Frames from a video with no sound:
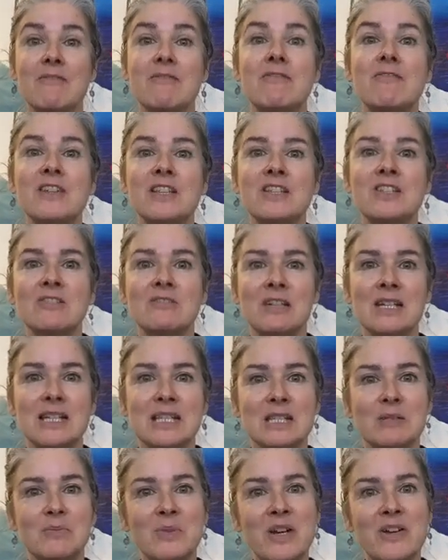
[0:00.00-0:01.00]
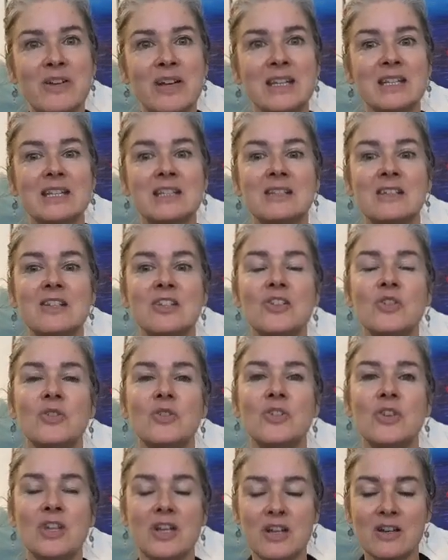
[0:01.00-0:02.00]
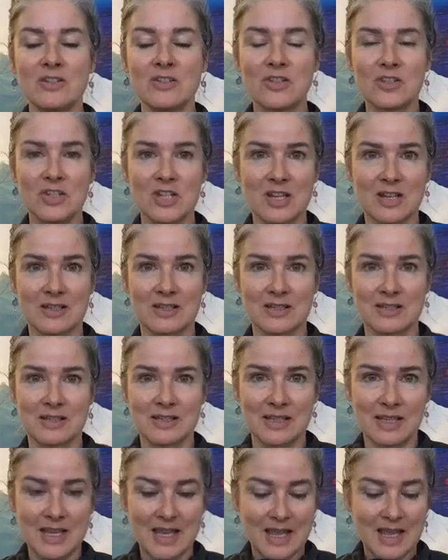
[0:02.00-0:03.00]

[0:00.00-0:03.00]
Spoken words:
visceral experience that you're not just